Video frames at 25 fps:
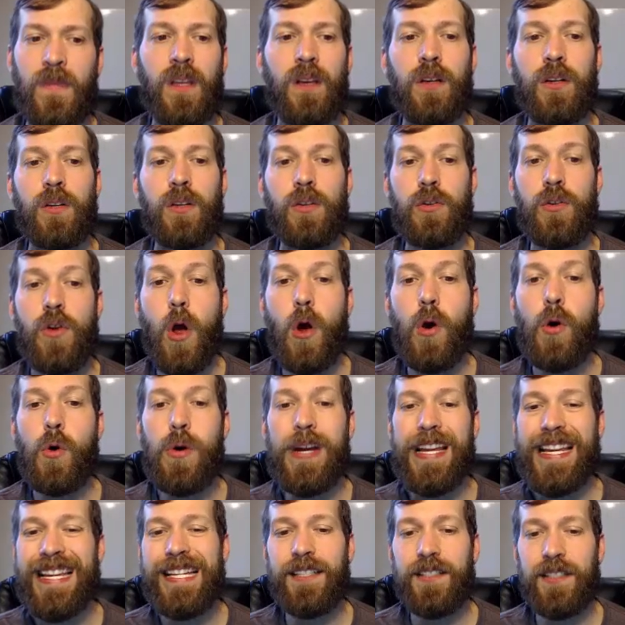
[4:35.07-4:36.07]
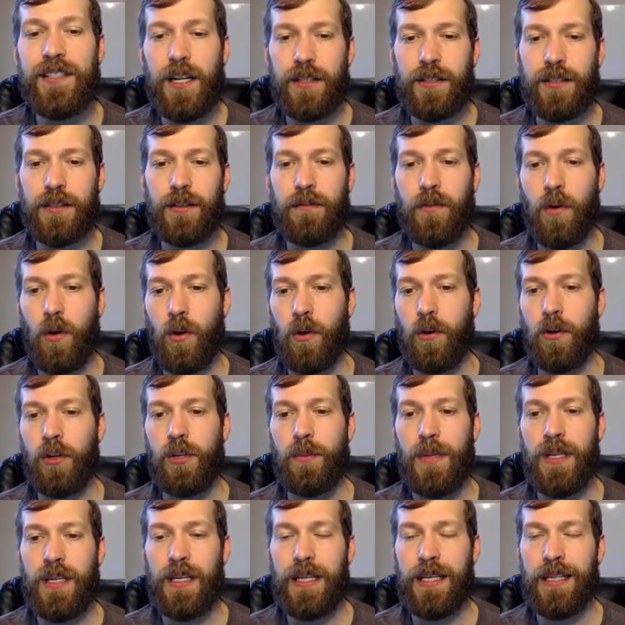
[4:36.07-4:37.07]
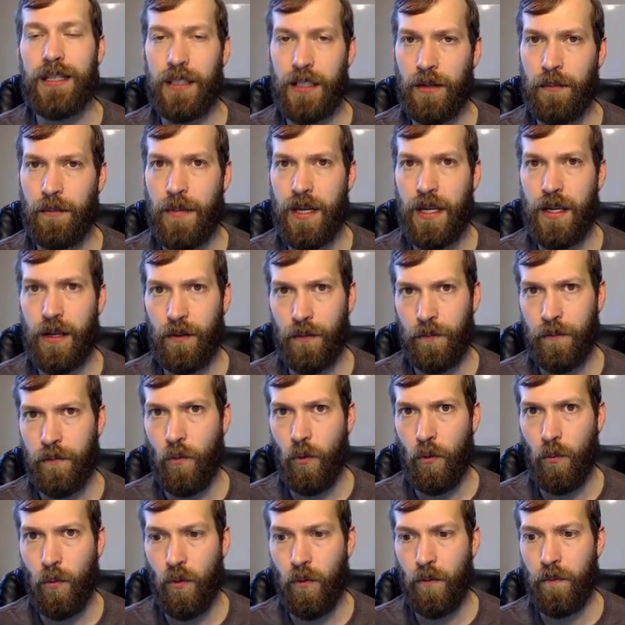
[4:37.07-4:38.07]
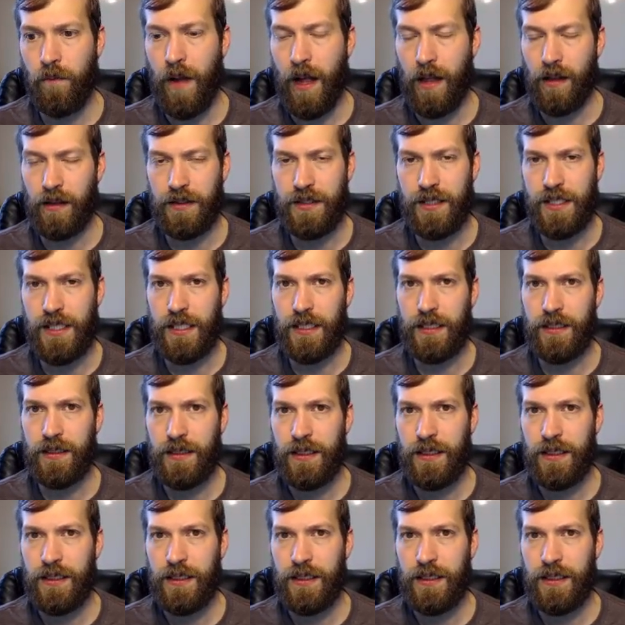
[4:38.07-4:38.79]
no inductive argument can commit a formal fallacy,